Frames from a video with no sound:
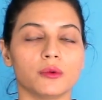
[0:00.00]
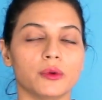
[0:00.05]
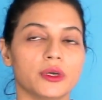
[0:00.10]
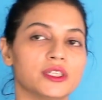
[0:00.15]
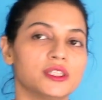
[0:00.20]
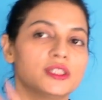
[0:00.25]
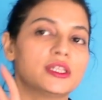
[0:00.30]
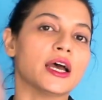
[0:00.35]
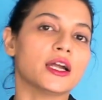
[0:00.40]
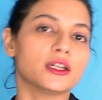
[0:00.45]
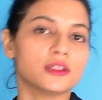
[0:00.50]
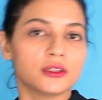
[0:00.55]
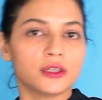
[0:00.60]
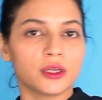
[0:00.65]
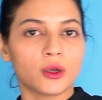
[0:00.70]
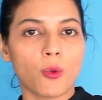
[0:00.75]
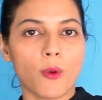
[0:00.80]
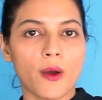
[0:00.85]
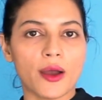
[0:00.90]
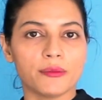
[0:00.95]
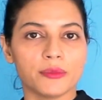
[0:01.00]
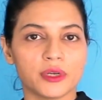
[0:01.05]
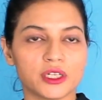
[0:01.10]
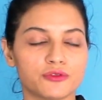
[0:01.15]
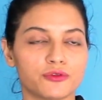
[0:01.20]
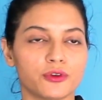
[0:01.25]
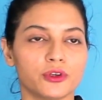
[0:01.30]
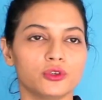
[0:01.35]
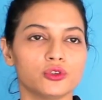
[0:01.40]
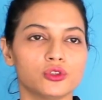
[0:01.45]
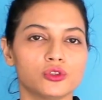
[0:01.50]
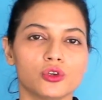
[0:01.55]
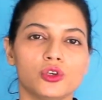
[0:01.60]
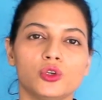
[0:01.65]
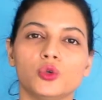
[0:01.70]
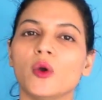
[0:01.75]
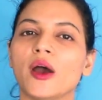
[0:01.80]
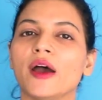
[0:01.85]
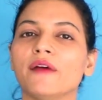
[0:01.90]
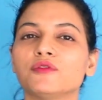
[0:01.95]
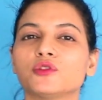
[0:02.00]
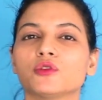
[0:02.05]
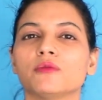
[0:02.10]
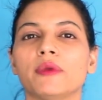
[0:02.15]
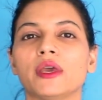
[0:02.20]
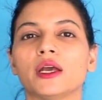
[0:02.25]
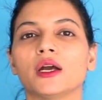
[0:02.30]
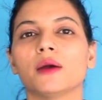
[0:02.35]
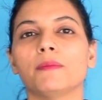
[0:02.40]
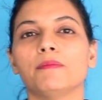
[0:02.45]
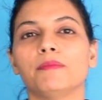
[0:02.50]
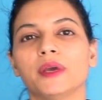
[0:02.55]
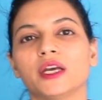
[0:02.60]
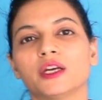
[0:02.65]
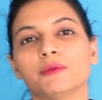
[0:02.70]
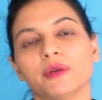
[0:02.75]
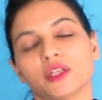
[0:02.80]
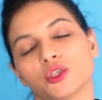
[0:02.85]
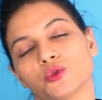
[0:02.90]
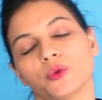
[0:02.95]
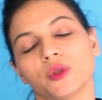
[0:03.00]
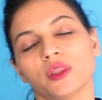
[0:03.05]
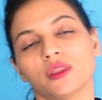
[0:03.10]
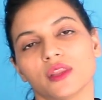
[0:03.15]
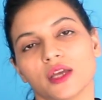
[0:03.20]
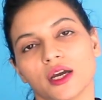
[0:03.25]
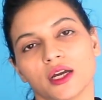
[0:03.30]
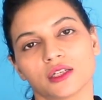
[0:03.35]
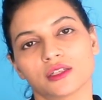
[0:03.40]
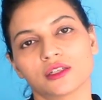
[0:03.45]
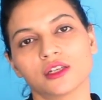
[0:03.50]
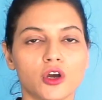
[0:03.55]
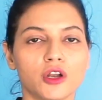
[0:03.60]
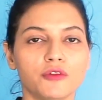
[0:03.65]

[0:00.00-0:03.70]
Is that the requirement for you? So you have to make a pick between that.